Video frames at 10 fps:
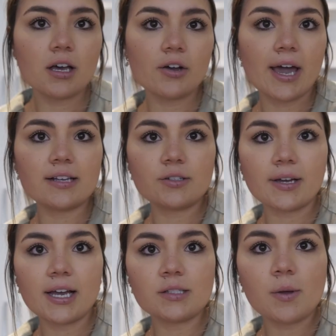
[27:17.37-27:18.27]
Okay, so
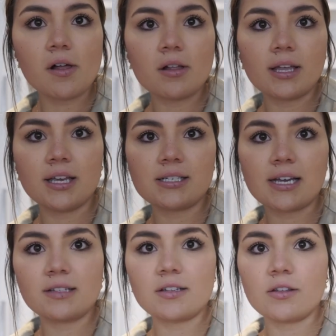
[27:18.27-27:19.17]
I guess while he
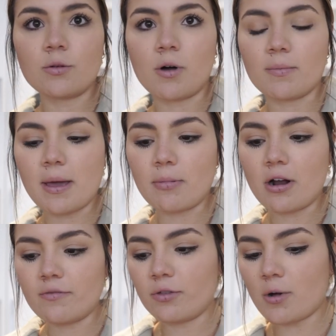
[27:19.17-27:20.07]
takes the wallpaper
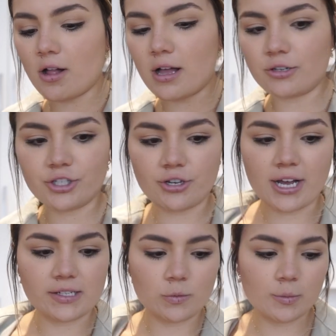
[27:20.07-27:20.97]
off the wall, I'll show you
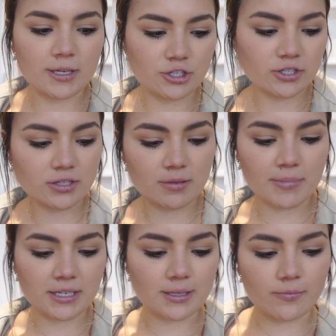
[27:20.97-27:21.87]
guys what we just
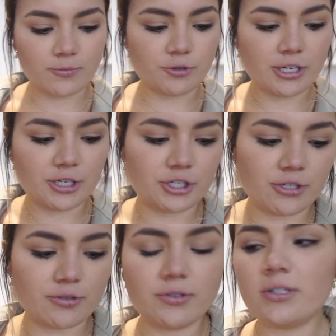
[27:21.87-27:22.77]
picked up from Trader
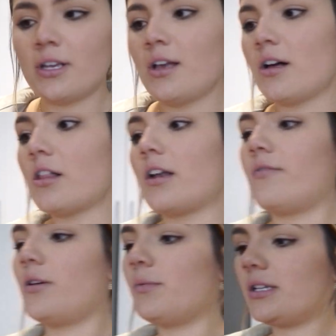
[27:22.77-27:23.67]
Joe's. A lot
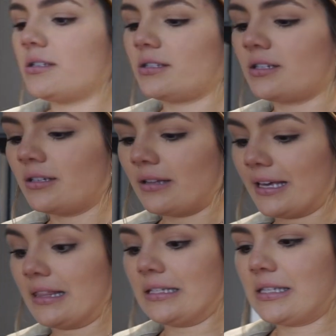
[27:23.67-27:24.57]
of it was,
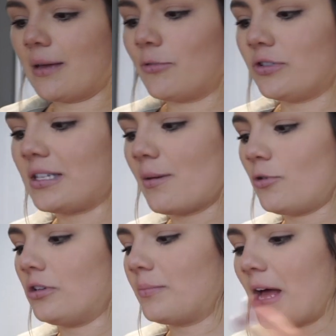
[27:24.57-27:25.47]
like, the same old,
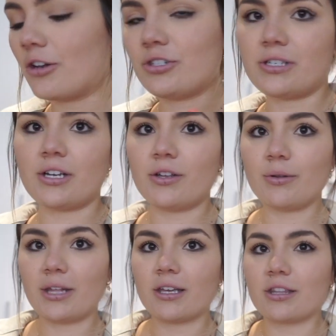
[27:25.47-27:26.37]
but I'll just tell
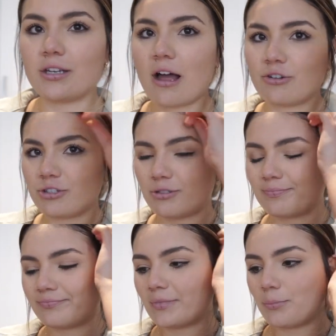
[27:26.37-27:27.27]
you, like, I'll just
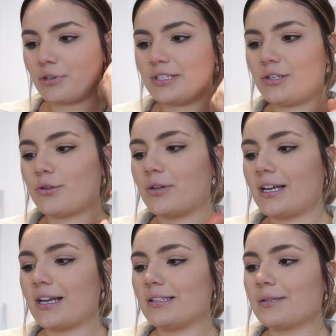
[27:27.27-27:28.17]
breeze through it,
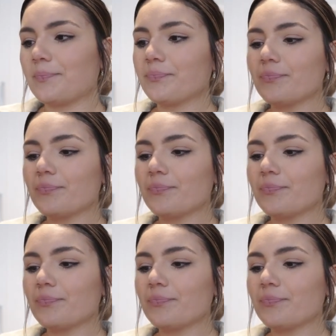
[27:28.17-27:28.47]
I guess.